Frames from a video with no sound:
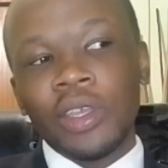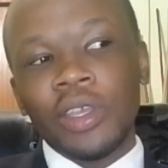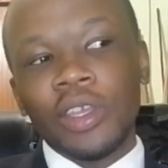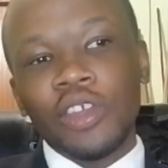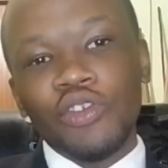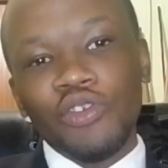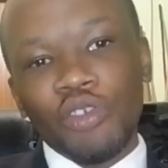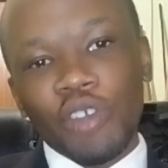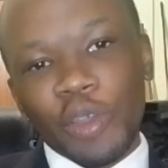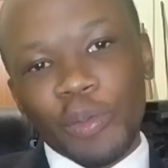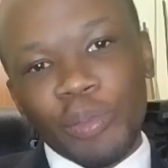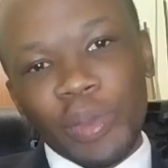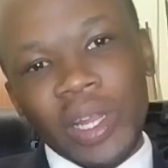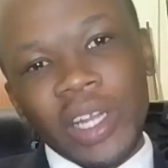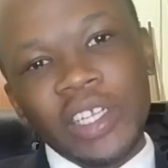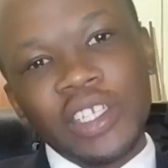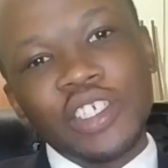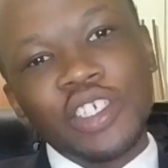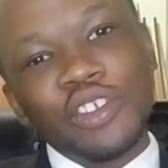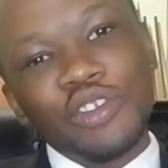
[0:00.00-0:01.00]
in your
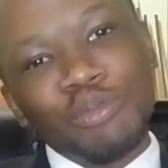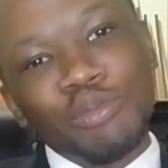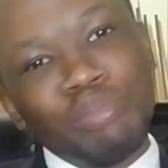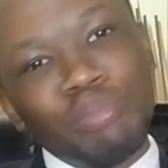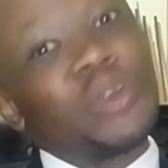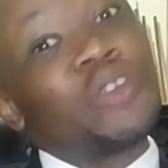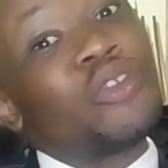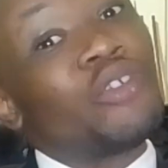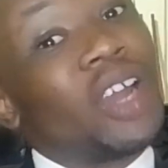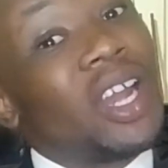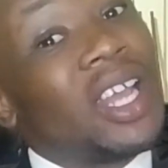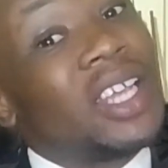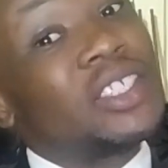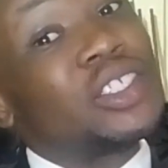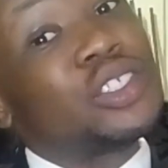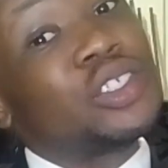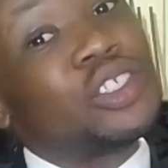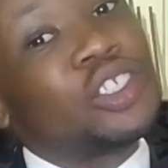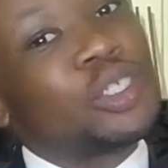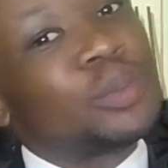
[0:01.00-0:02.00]
ability to build
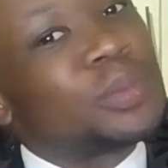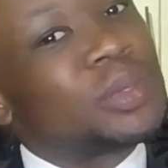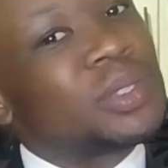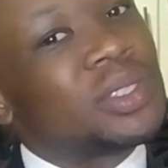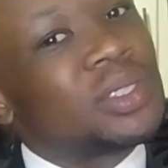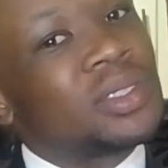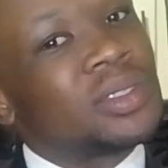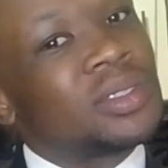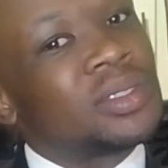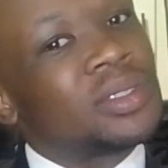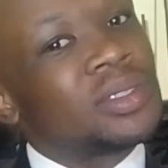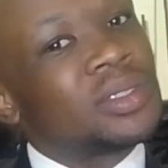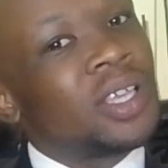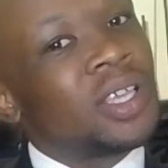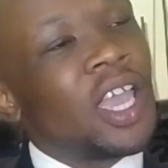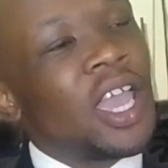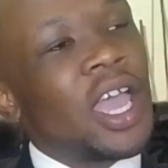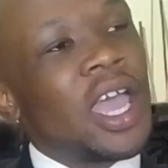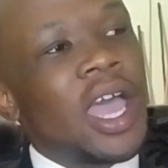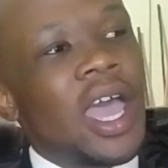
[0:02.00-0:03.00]
relationships
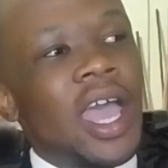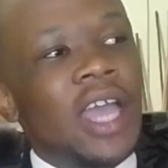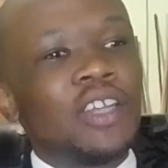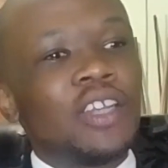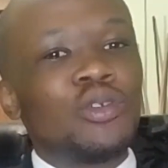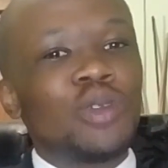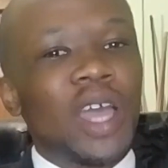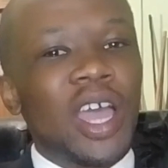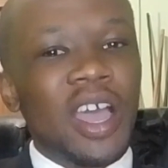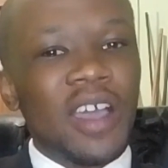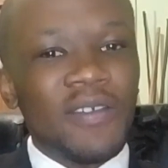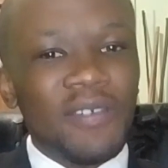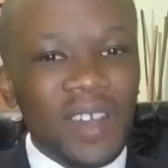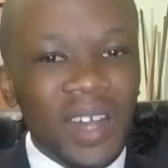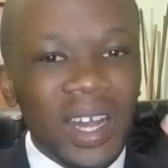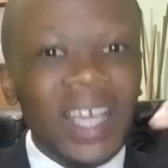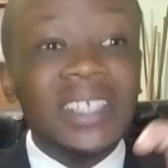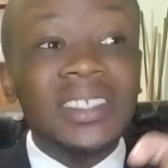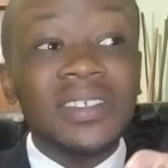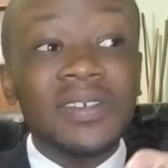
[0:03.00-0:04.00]
and to have
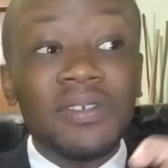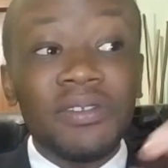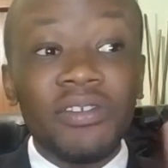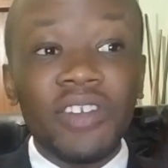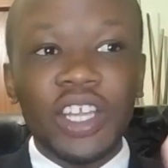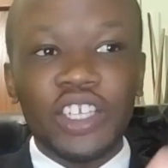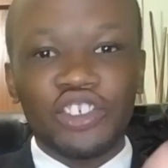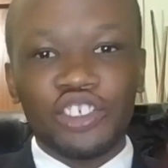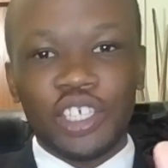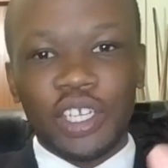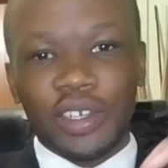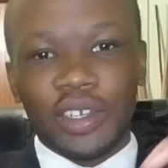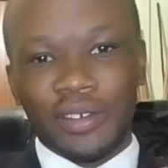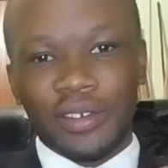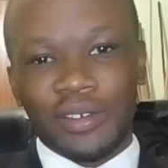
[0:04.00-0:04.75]
less friction